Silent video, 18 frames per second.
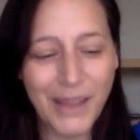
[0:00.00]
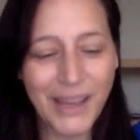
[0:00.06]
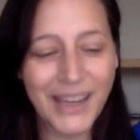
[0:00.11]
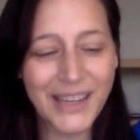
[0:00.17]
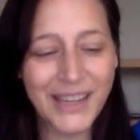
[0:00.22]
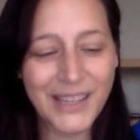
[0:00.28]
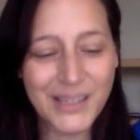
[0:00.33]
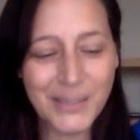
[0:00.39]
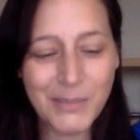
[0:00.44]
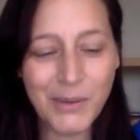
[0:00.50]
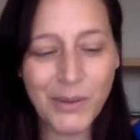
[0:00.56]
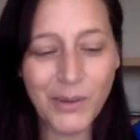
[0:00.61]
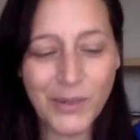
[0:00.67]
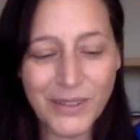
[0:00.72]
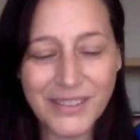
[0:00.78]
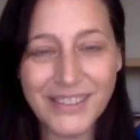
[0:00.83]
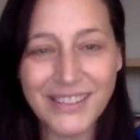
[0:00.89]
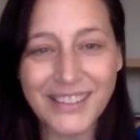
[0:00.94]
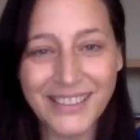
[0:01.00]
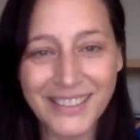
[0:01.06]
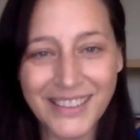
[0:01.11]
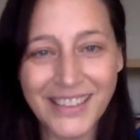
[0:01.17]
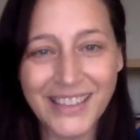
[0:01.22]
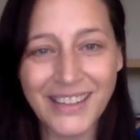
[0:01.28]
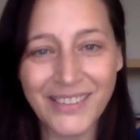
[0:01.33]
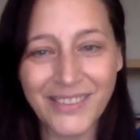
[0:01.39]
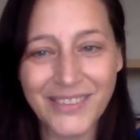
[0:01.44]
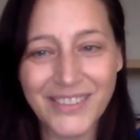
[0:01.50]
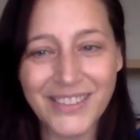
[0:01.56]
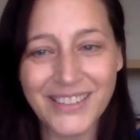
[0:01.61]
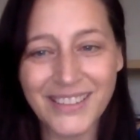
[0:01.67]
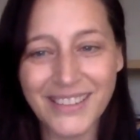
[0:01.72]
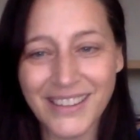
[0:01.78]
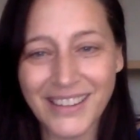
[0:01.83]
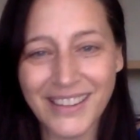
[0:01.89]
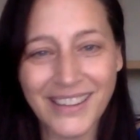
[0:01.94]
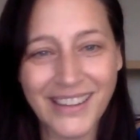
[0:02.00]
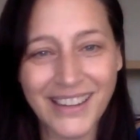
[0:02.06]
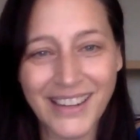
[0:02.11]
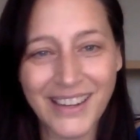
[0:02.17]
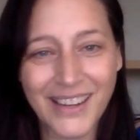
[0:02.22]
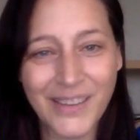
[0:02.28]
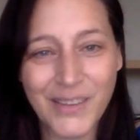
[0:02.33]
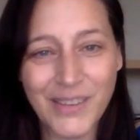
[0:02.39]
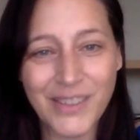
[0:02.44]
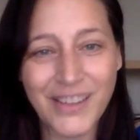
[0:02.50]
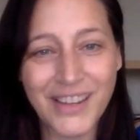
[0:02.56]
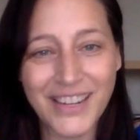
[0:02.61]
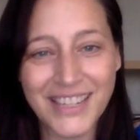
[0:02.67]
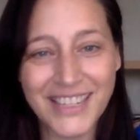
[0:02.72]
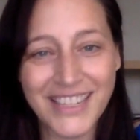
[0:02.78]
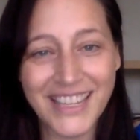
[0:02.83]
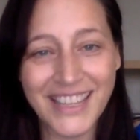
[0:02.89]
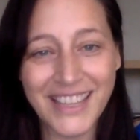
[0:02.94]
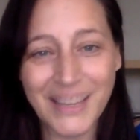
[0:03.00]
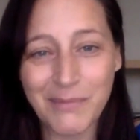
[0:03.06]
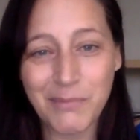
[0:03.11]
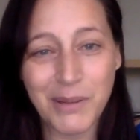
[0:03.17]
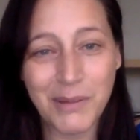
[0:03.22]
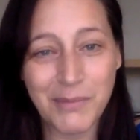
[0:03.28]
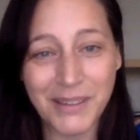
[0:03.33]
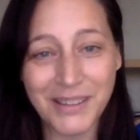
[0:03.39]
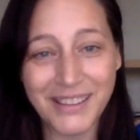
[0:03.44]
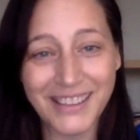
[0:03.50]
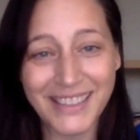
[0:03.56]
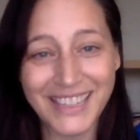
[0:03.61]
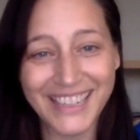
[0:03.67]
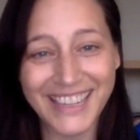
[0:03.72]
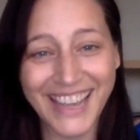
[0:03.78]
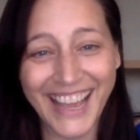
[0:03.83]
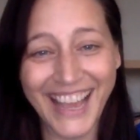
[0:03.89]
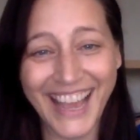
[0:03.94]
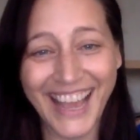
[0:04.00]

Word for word: buying smokes is a gift. I, I never thought I'd say that publicly.